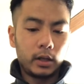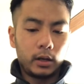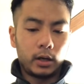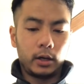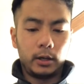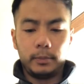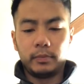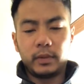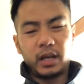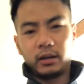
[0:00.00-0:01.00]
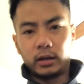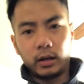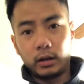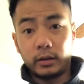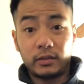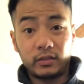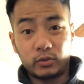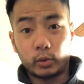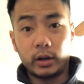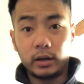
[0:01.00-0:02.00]
get it as
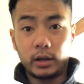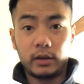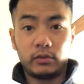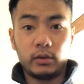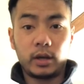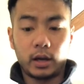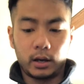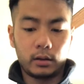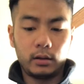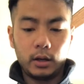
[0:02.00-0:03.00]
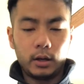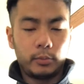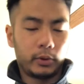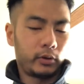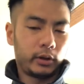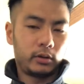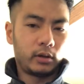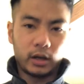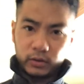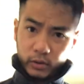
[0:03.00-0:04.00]
straight as you can, but like
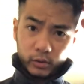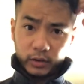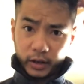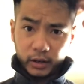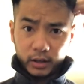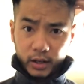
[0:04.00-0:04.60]
not too tight.